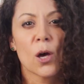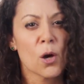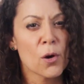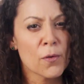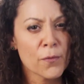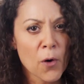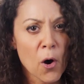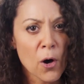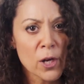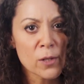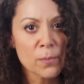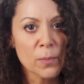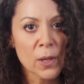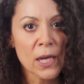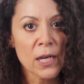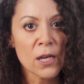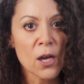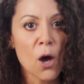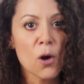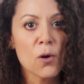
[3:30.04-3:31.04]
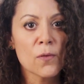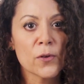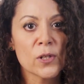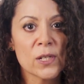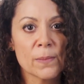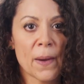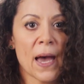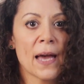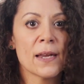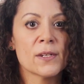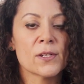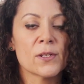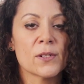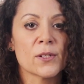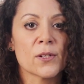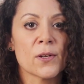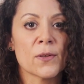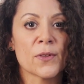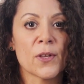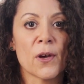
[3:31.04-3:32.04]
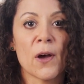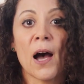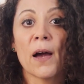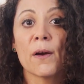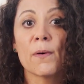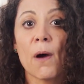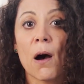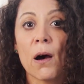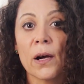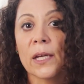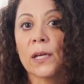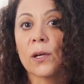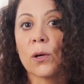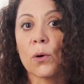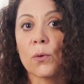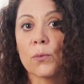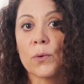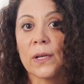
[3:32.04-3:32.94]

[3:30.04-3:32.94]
Avoid being over-dependent on the hierarchical